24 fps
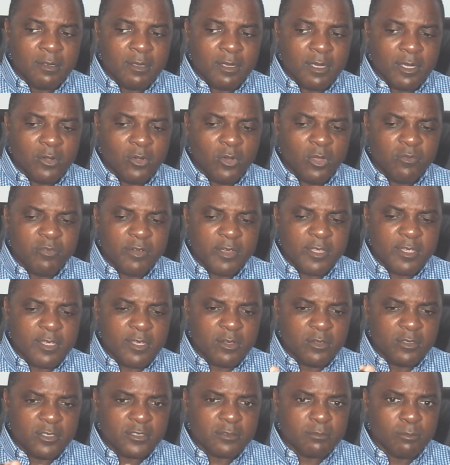I know if I
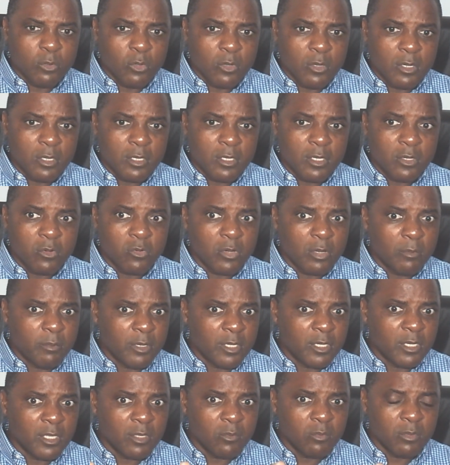kill this boy, he'll create me
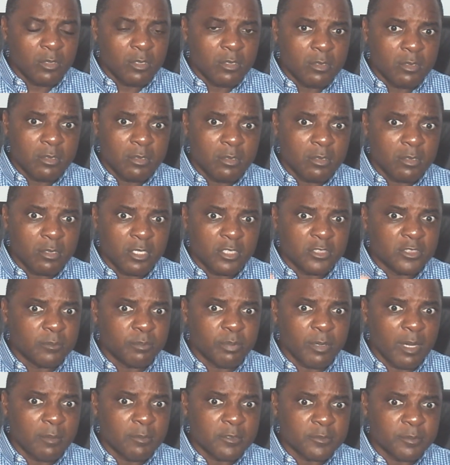another one. Because he
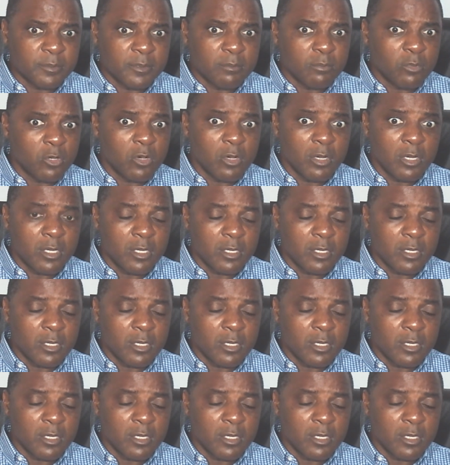promised me the boy.